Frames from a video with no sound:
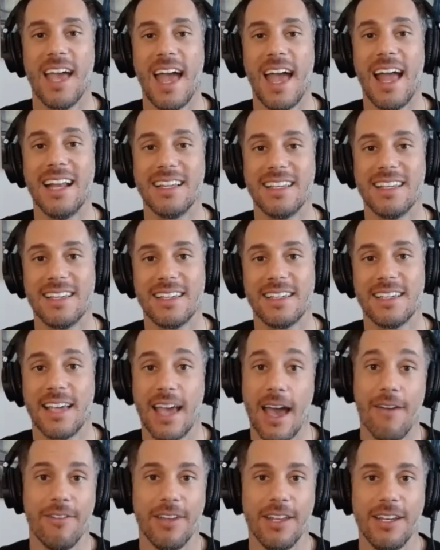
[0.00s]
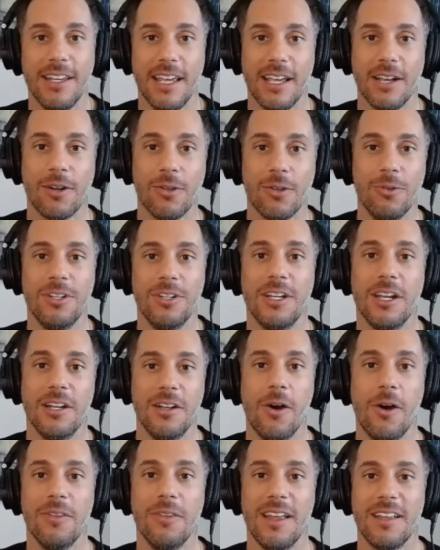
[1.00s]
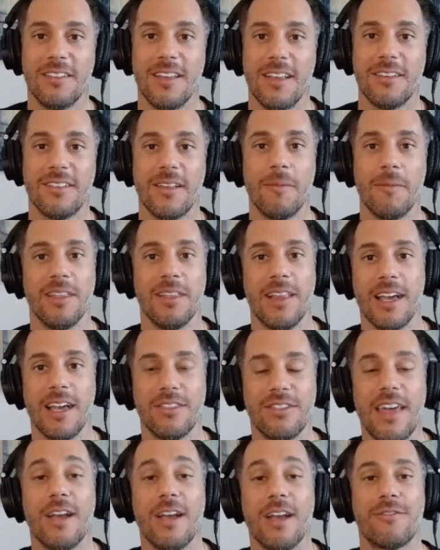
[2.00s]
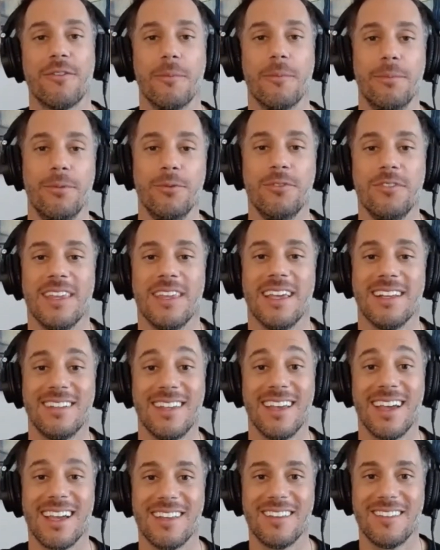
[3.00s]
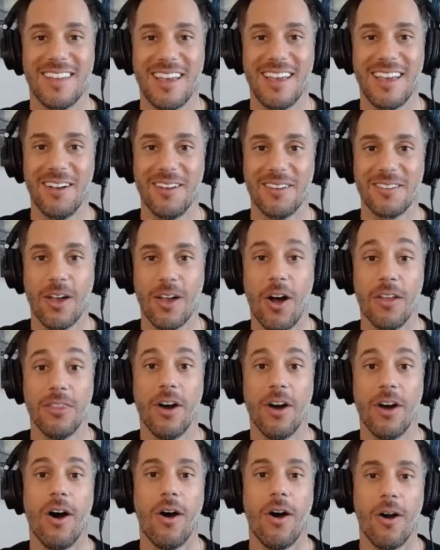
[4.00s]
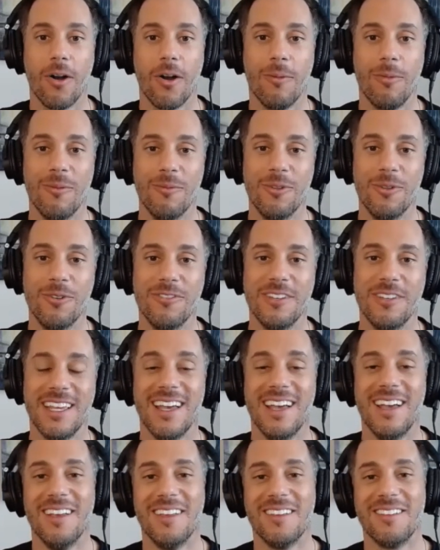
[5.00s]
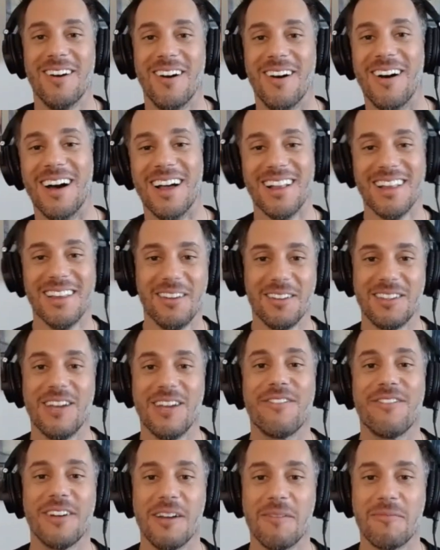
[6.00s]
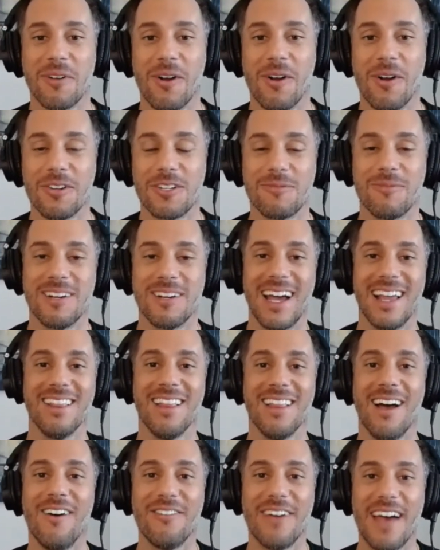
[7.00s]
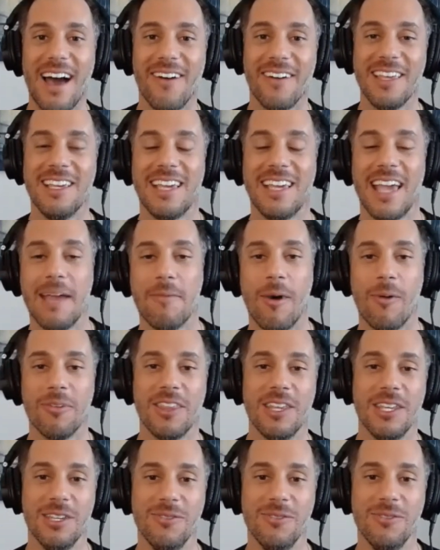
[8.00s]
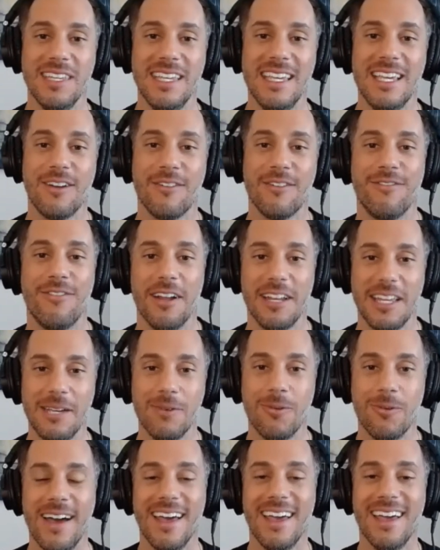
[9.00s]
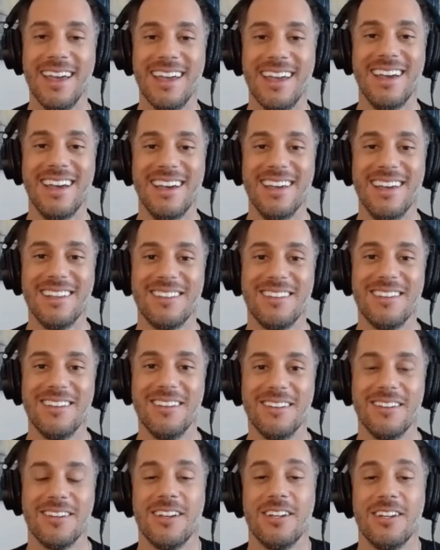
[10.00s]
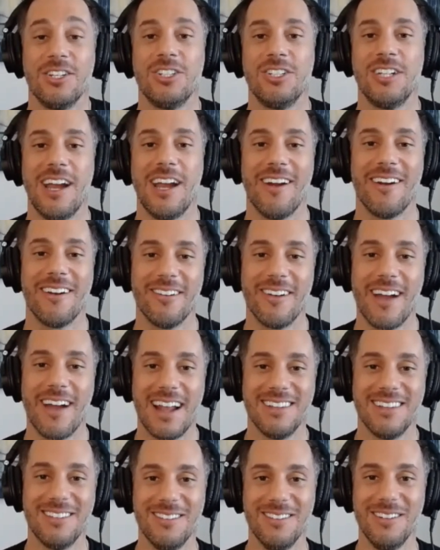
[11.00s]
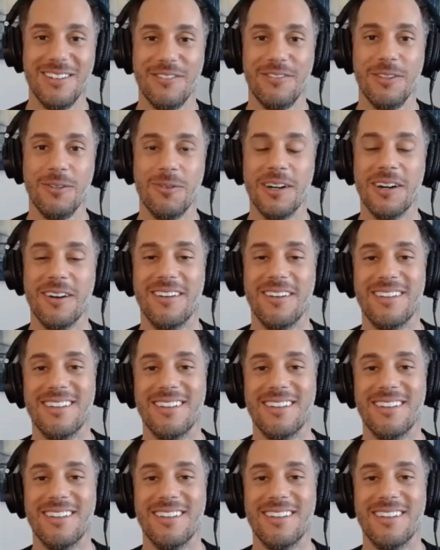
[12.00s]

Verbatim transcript: And Kevin included a note that said something like, Thanks for boosting ticket sales on the horrible movie. So, a little different approach, but I love how he came up with a unique, funny way to share gratitude, if you will.